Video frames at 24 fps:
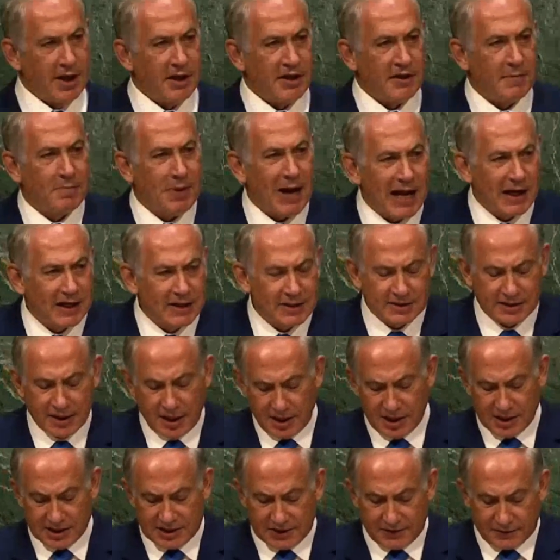the
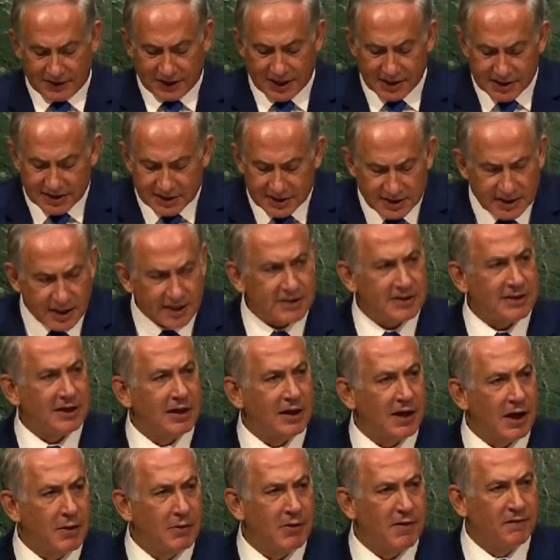Palestinians have
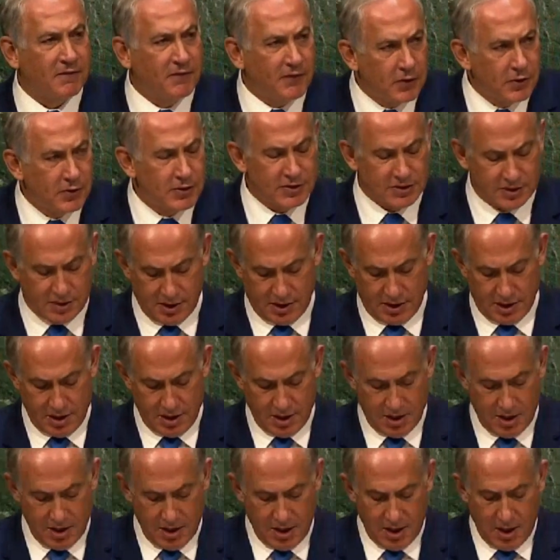consistently refused
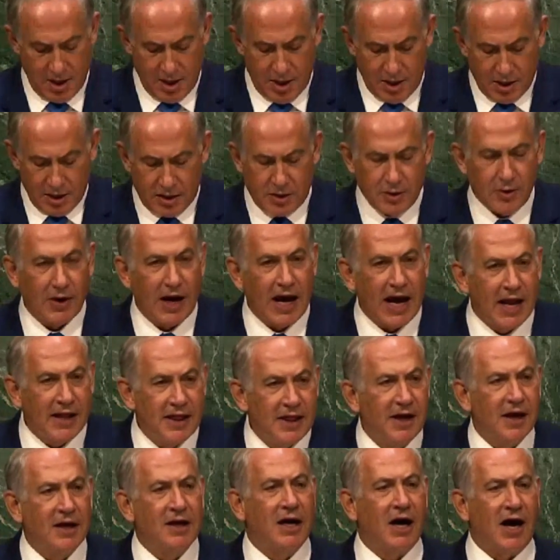to
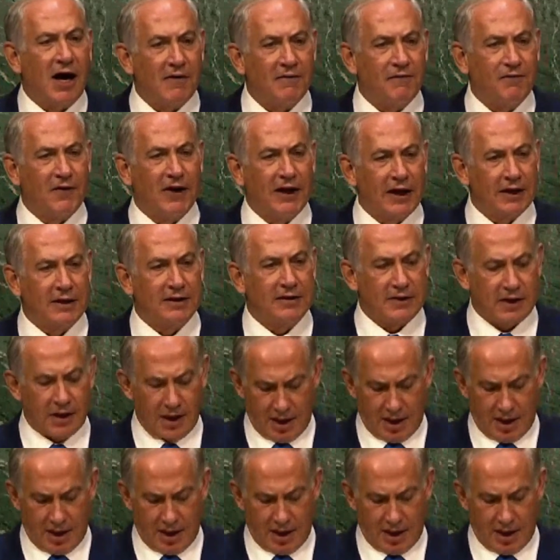end the conflict